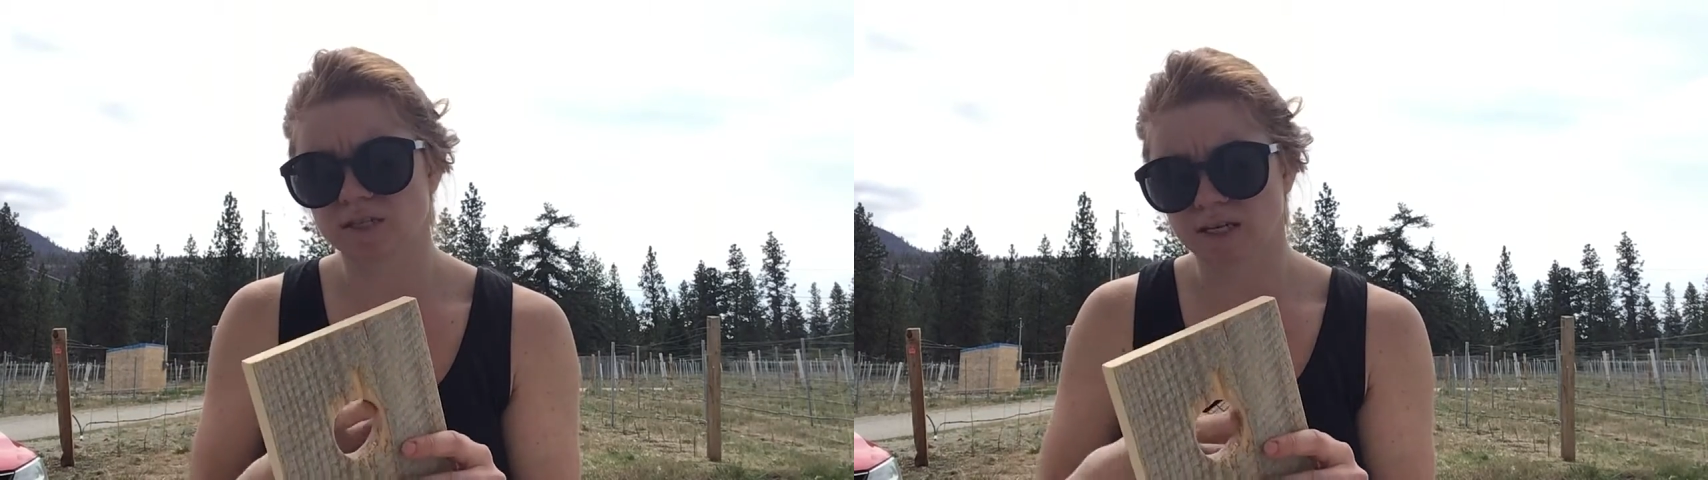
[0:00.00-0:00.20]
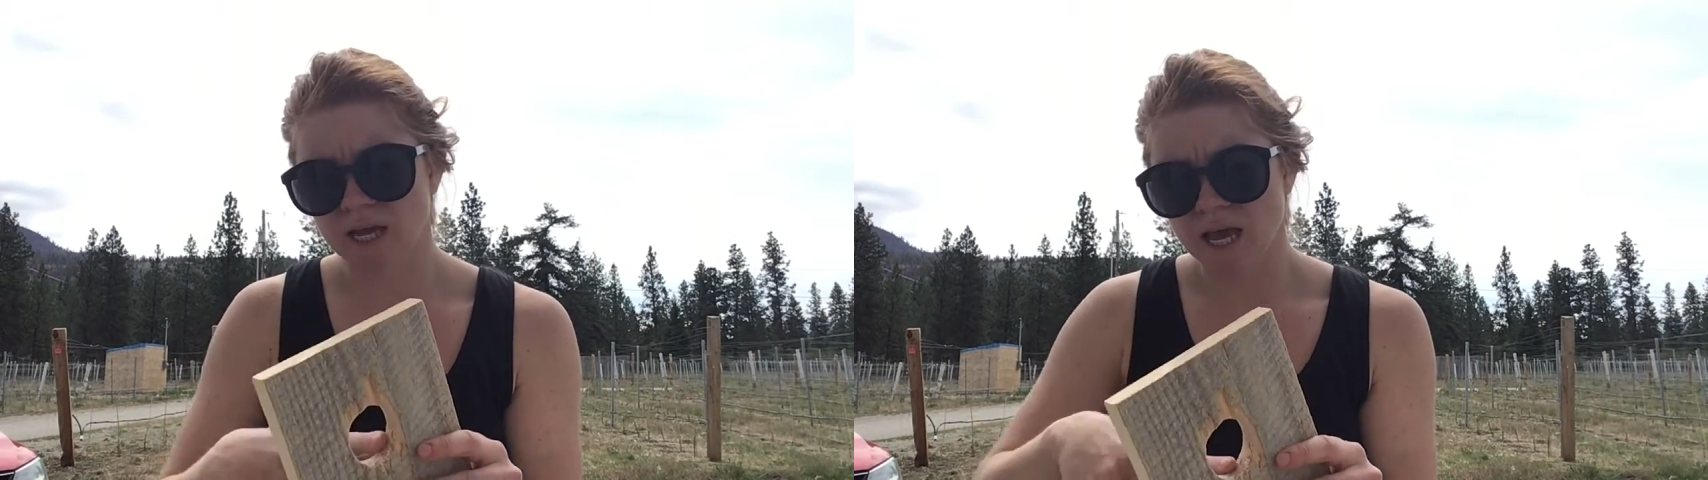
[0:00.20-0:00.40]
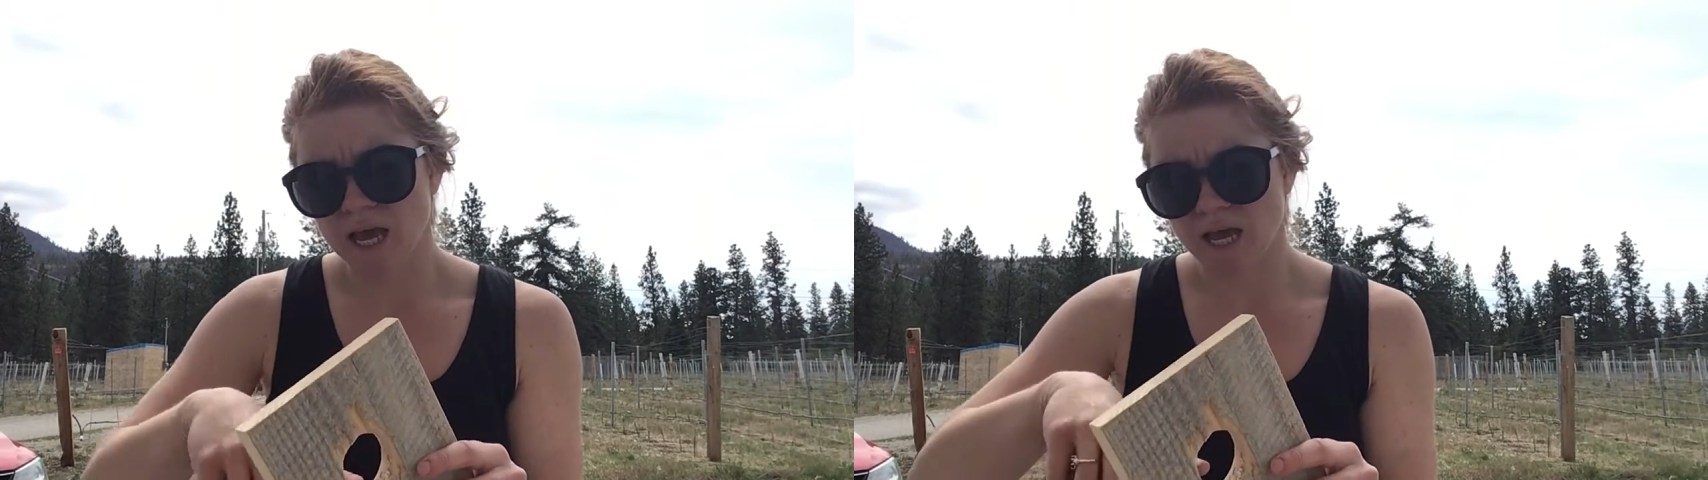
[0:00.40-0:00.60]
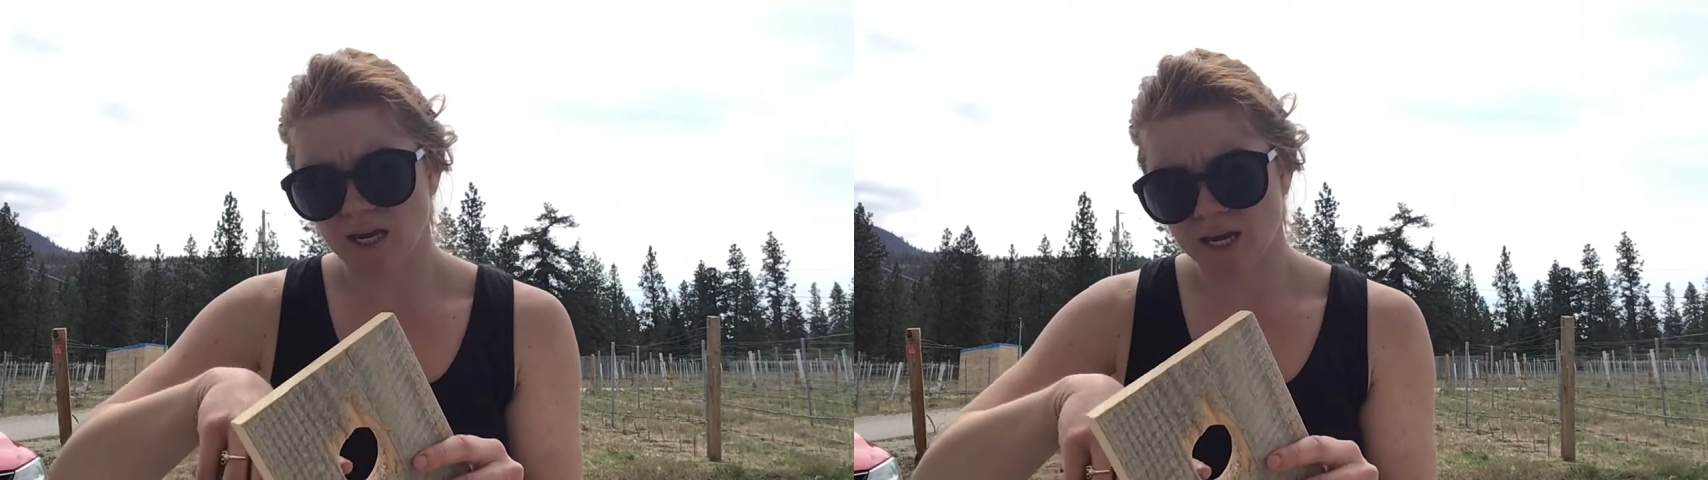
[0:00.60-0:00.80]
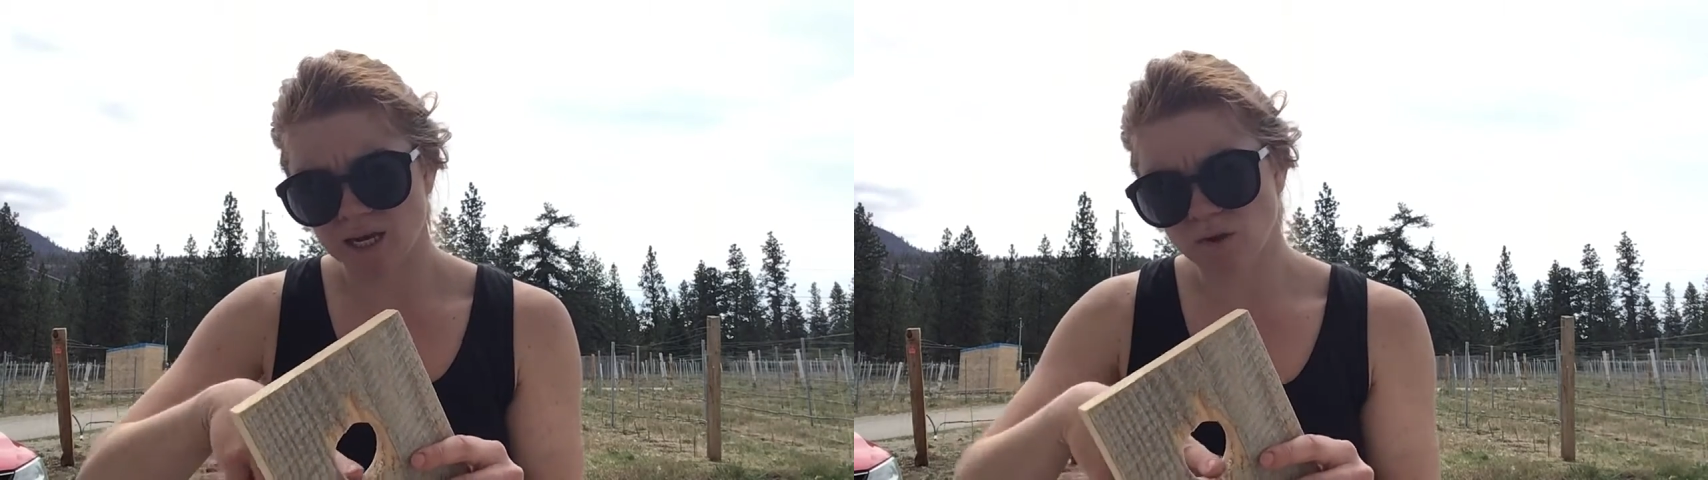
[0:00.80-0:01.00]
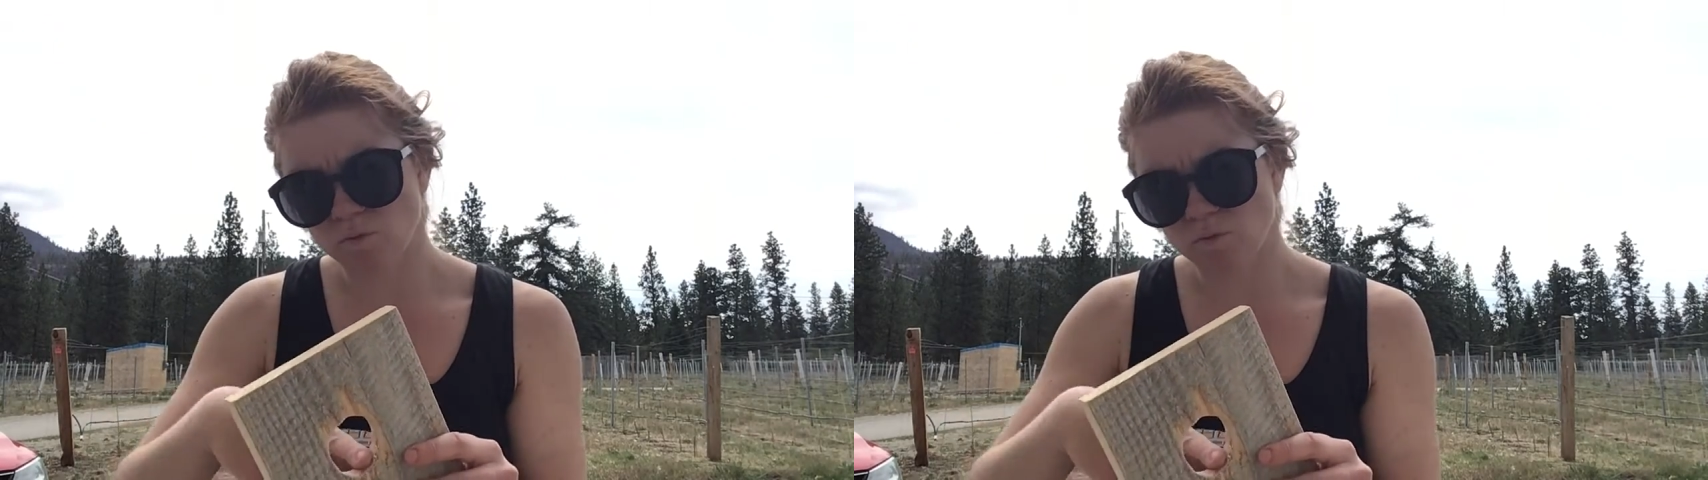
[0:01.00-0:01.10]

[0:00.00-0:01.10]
and any